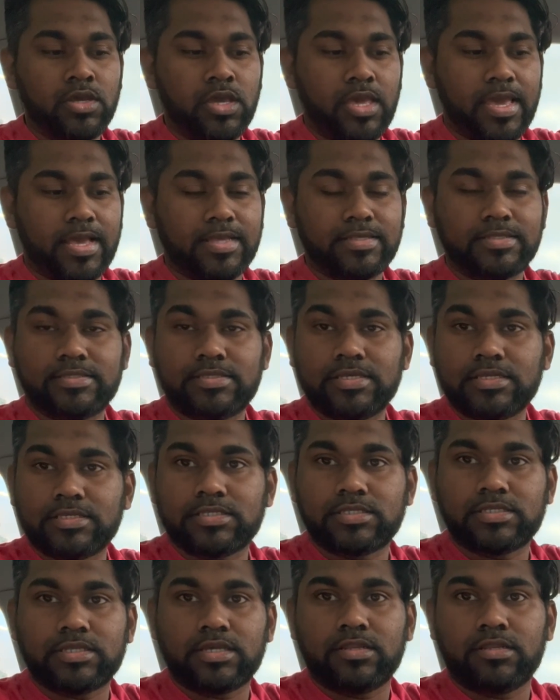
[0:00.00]

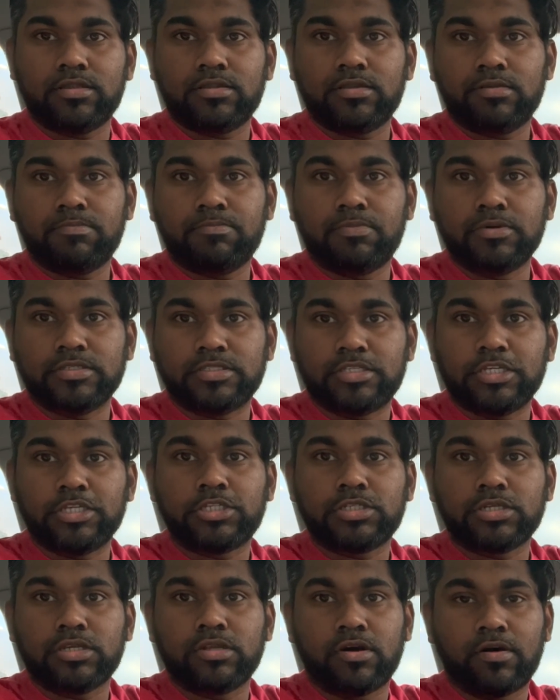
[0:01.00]
existing
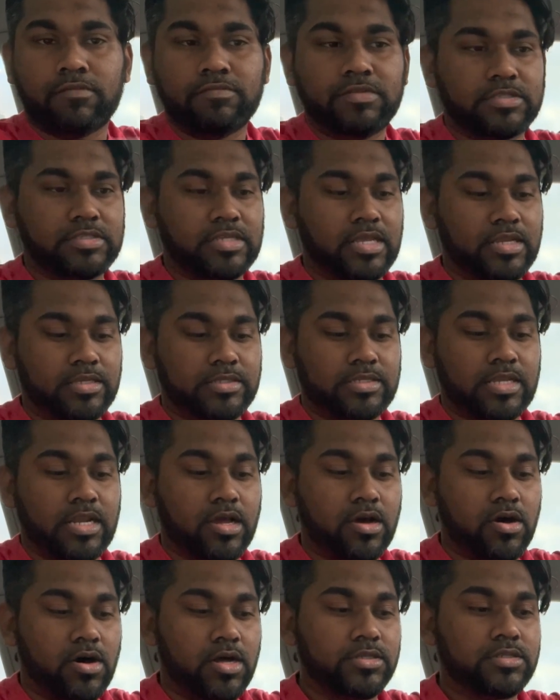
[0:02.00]
position of the
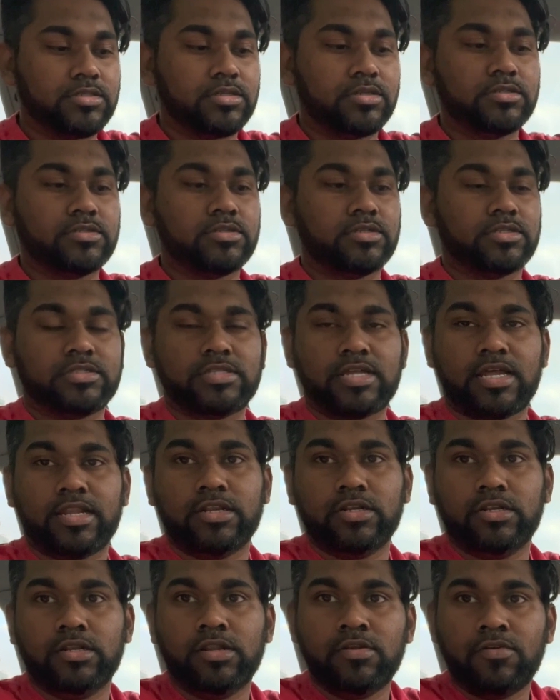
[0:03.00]
center console, so it's not
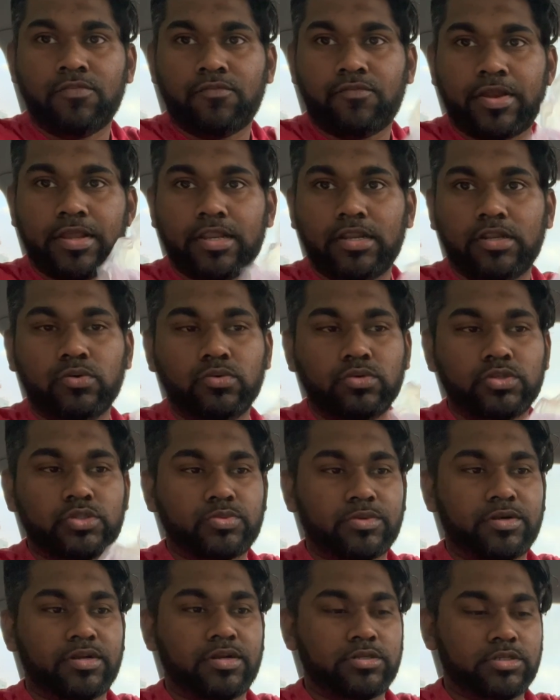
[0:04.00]
a very
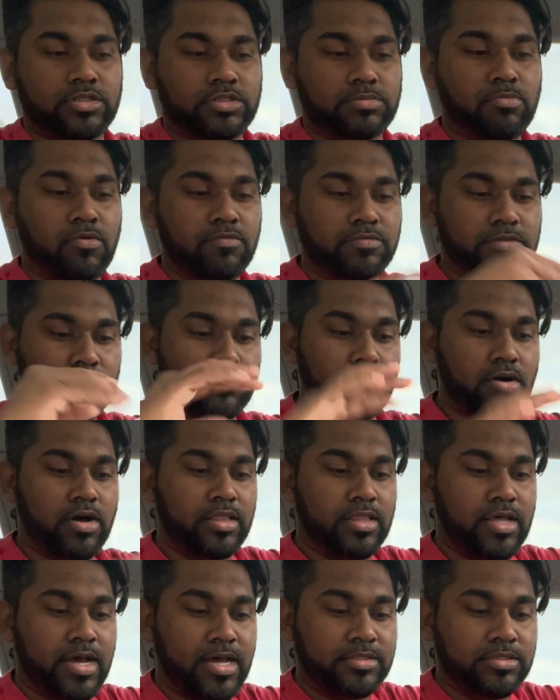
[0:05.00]
loose where it just moves
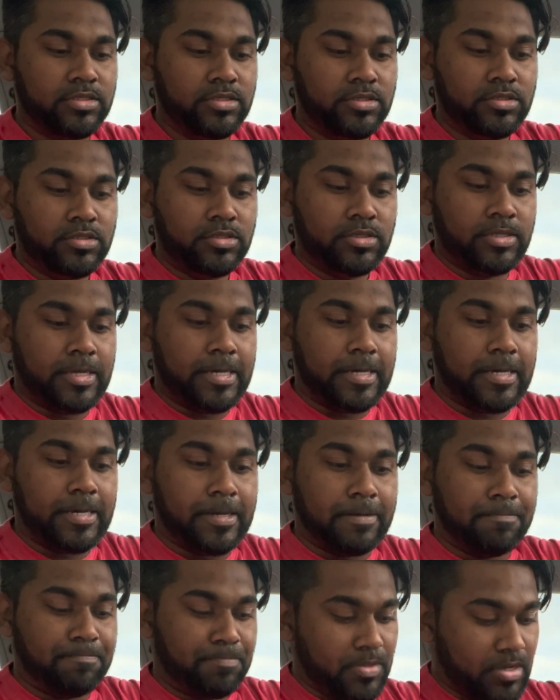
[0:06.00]
around a lot.
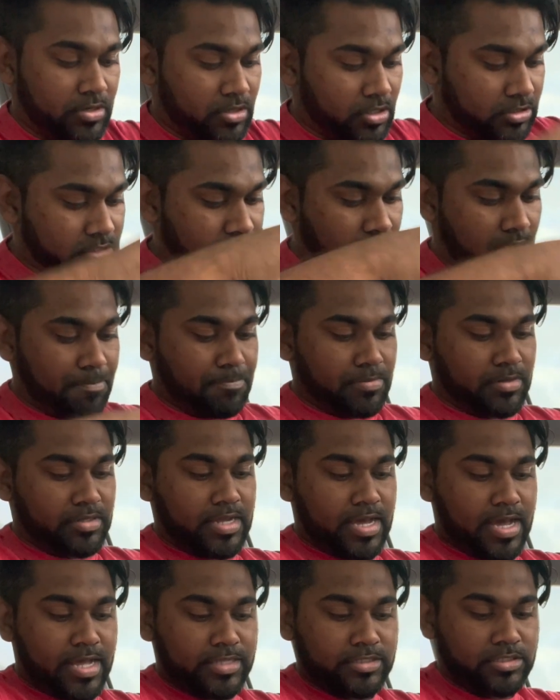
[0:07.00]
And on top of
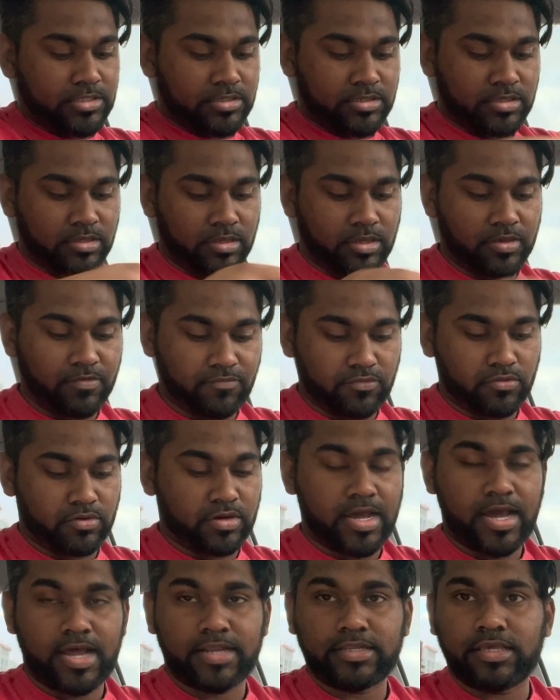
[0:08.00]
that, if you're
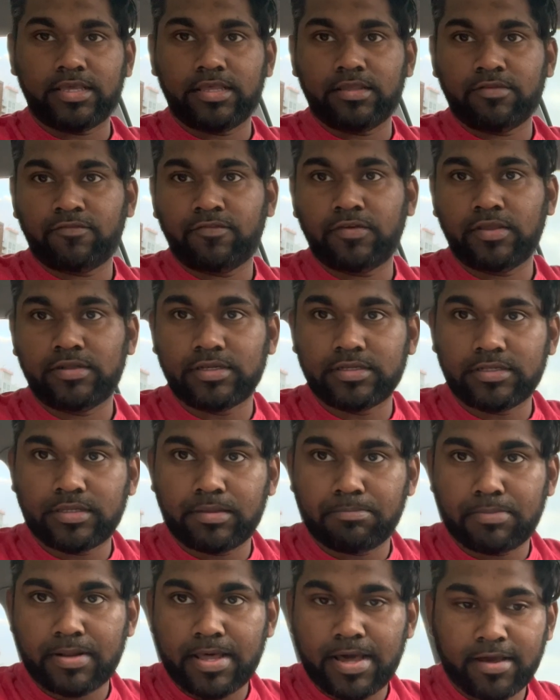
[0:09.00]
not feeling
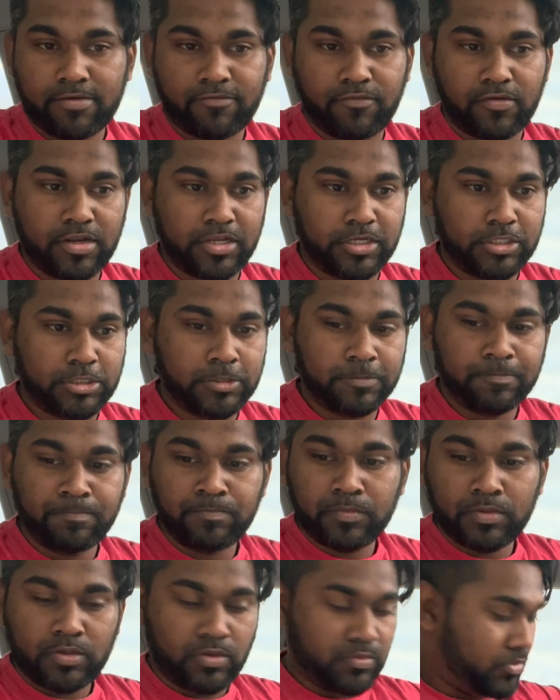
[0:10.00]
the black finish,
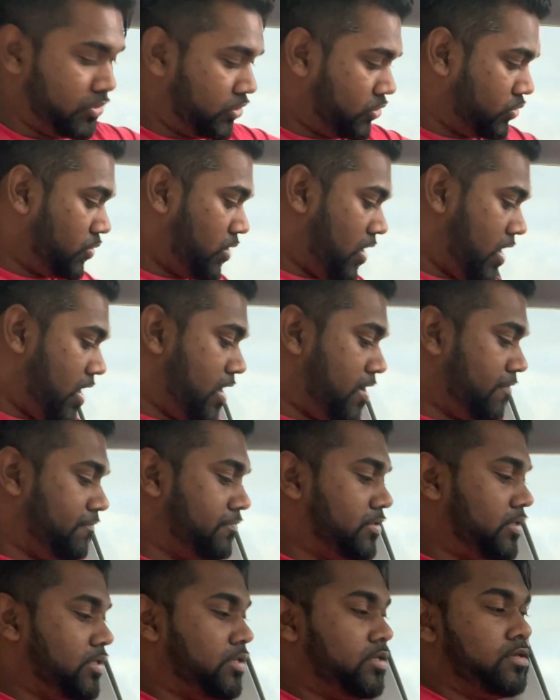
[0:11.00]
we do
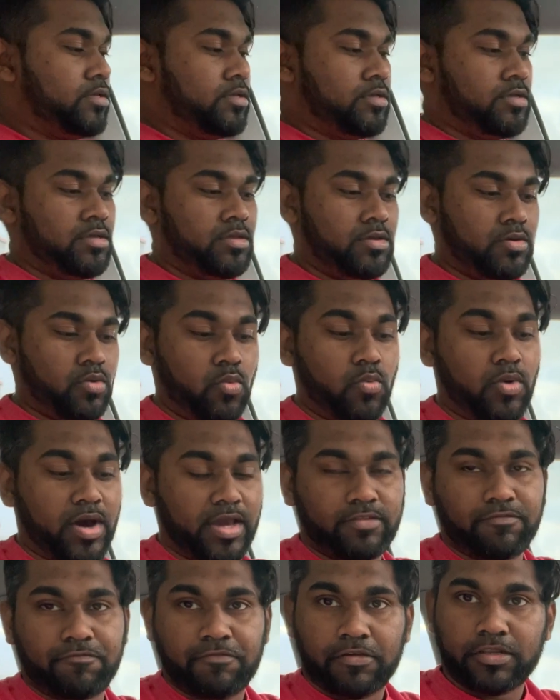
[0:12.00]
have the
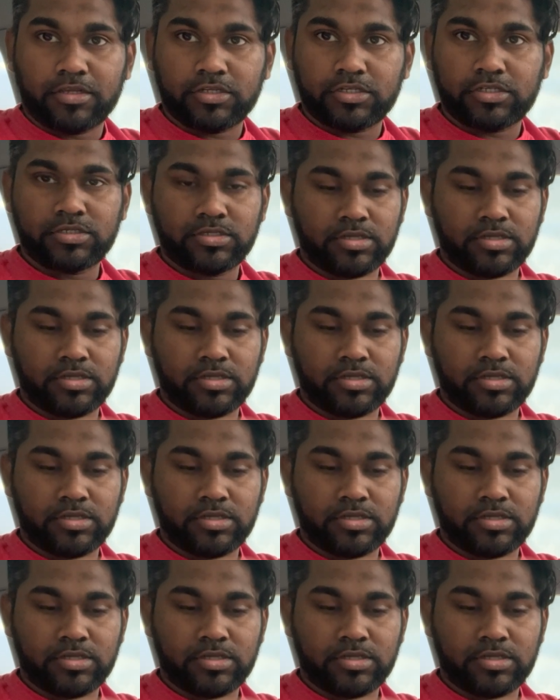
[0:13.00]
white finish.